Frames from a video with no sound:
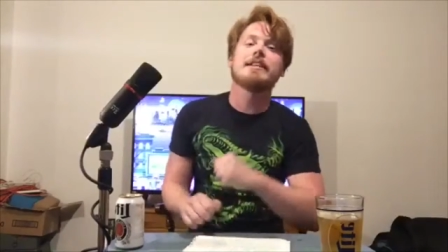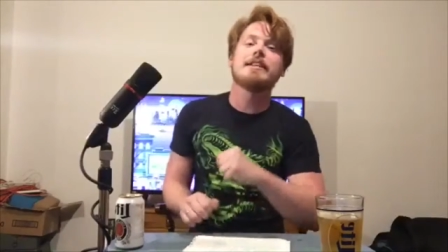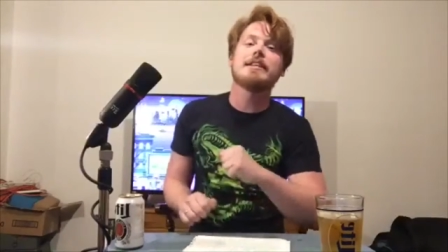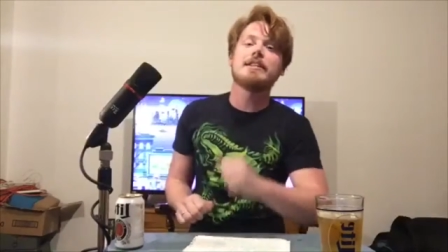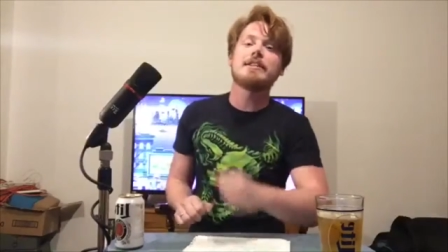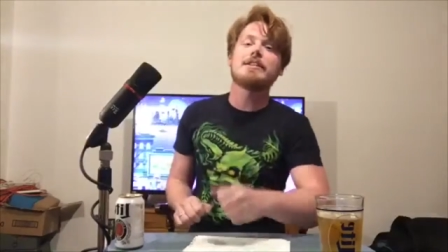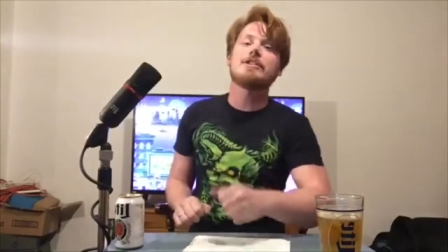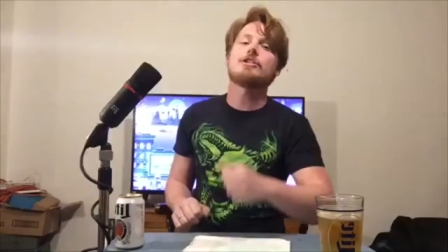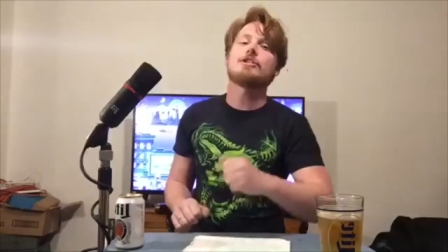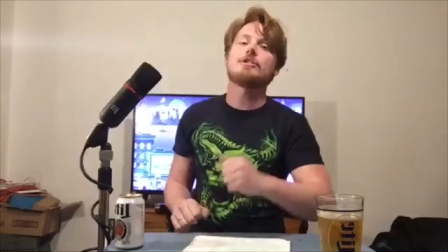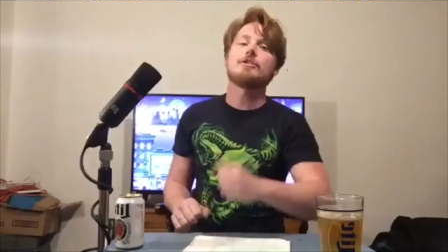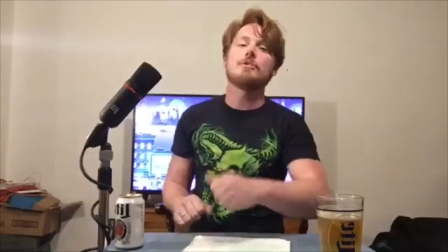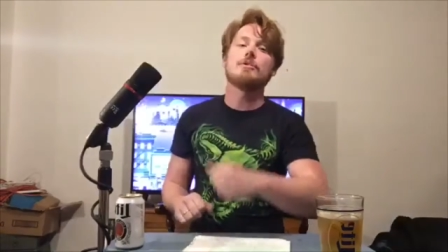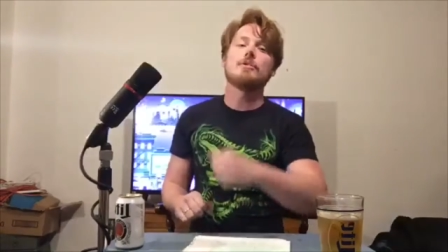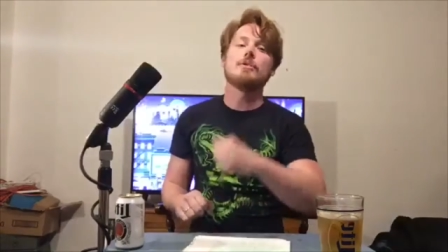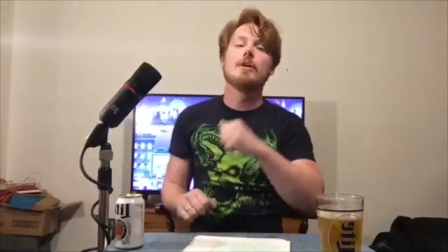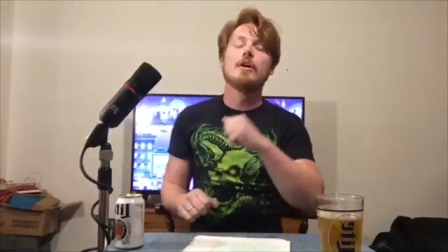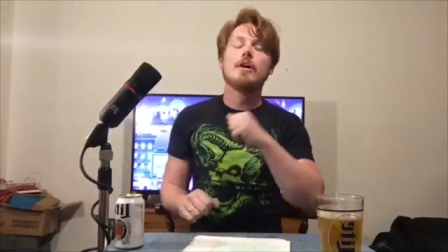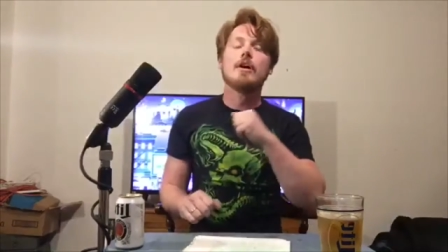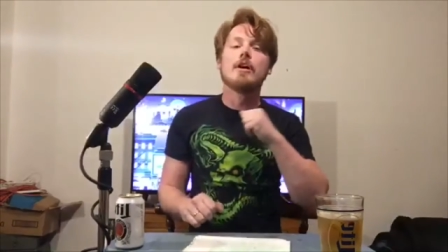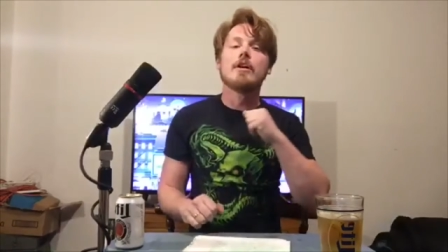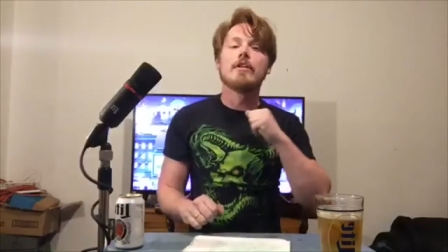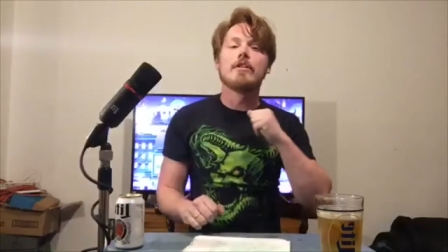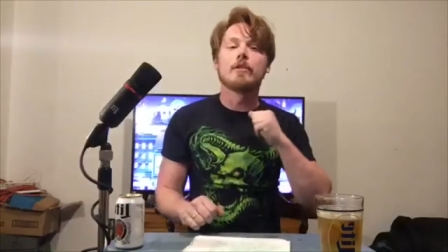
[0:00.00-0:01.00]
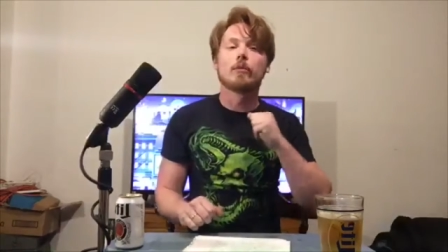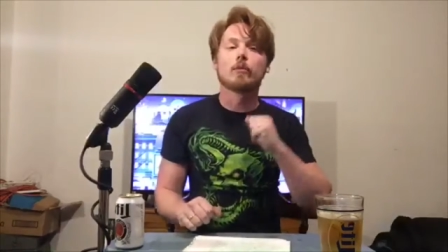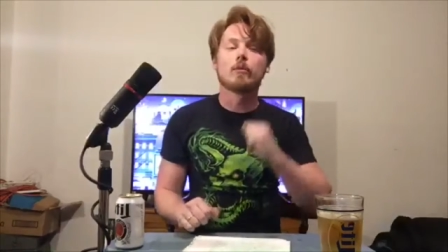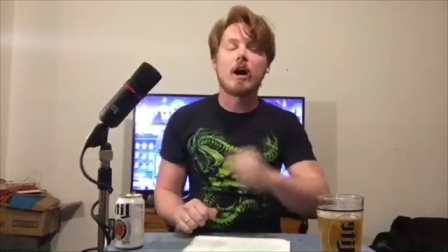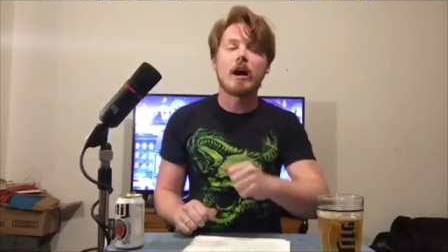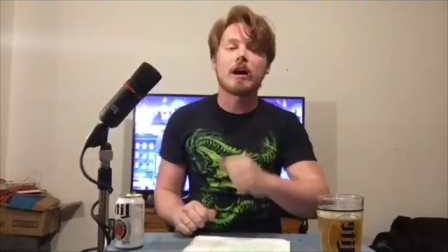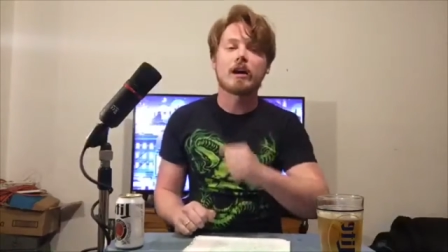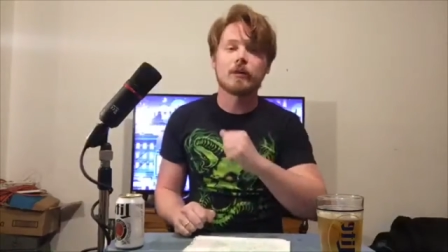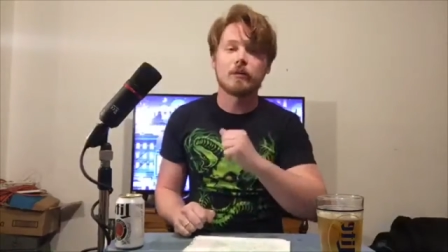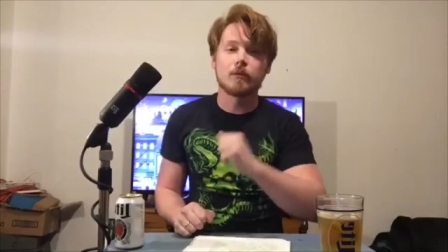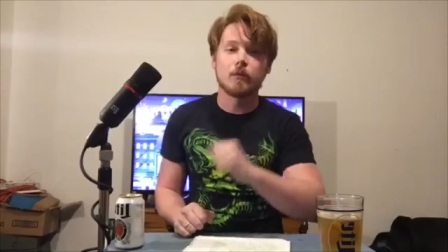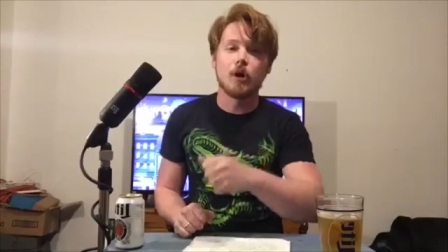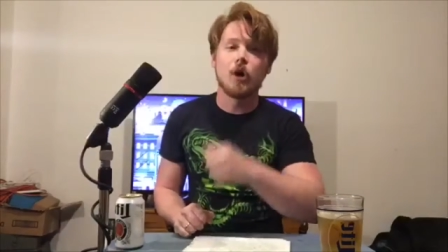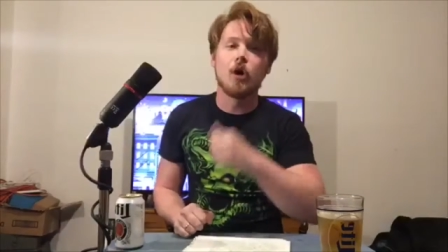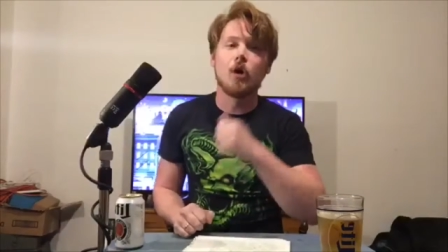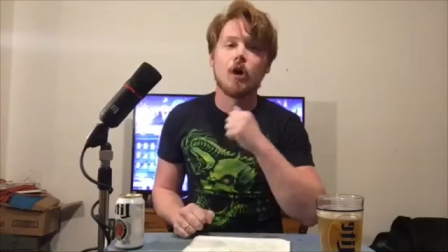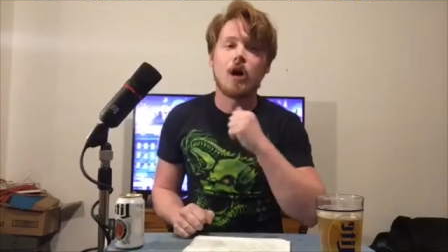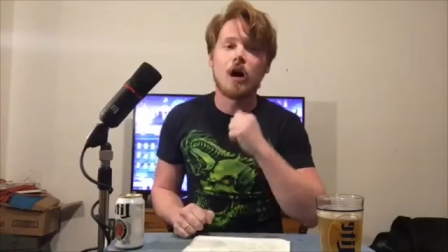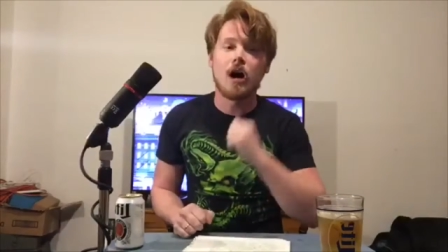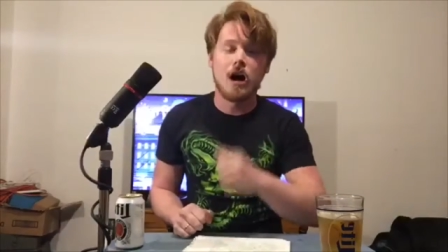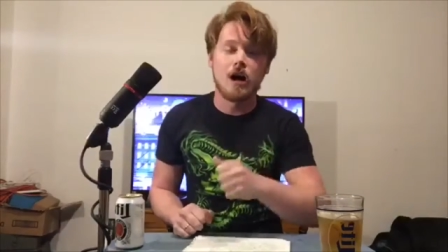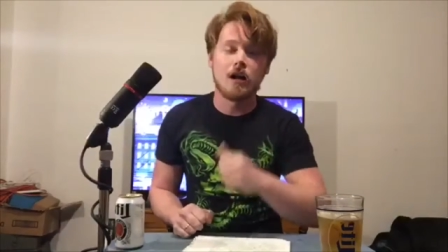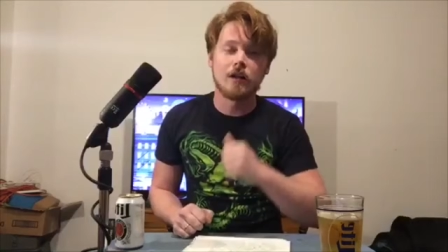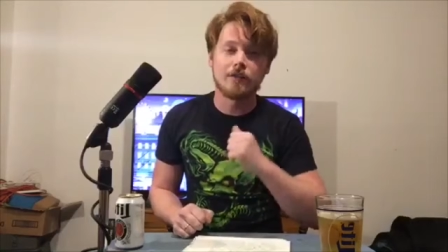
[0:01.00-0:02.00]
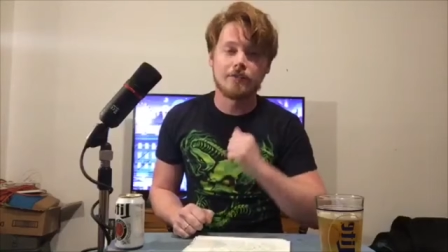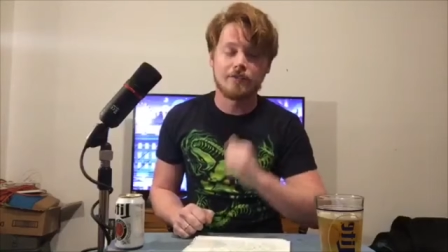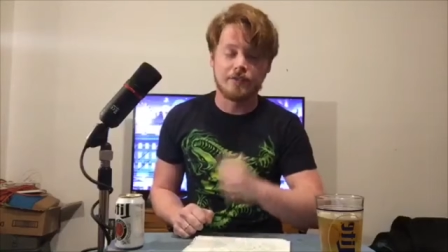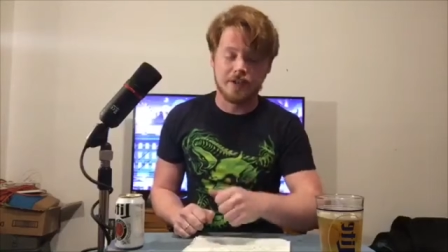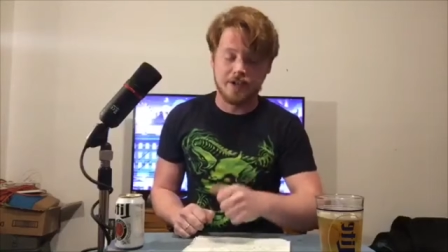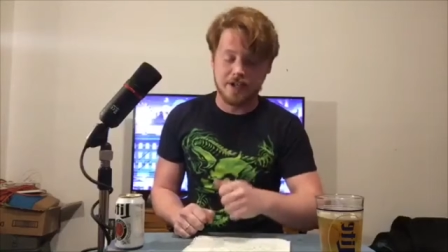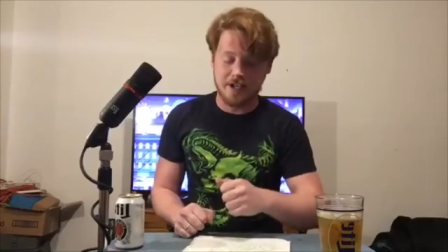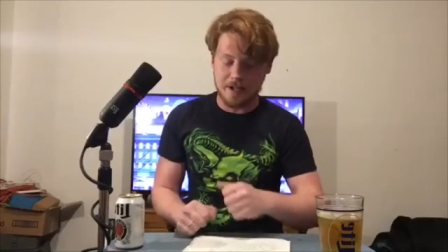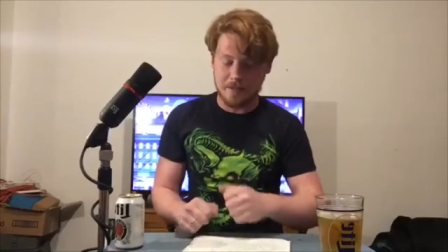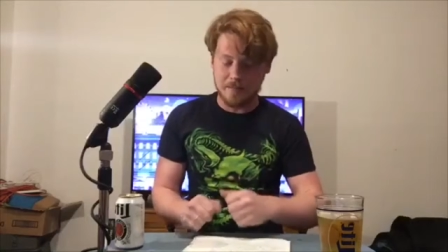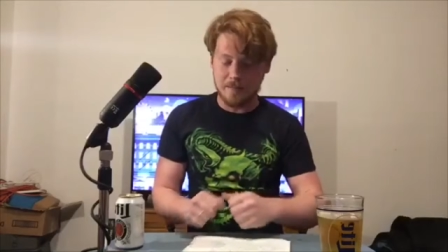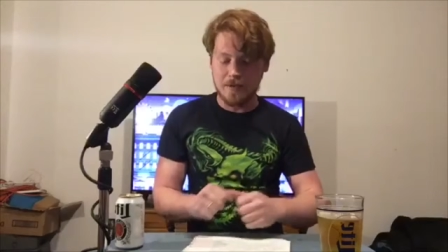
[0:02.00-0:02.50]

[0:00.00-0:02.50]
into the Rock and Roll Hall of Fame,